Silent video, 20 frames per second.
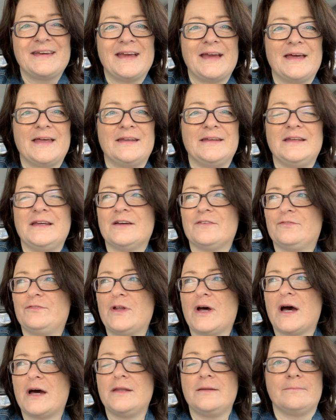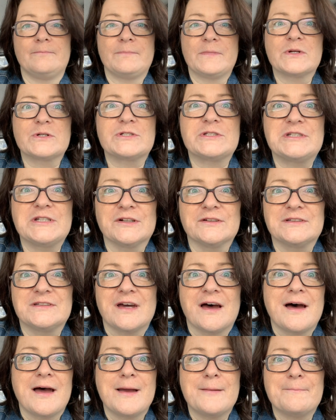And if not, there's still
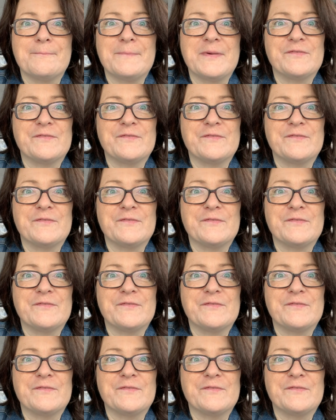time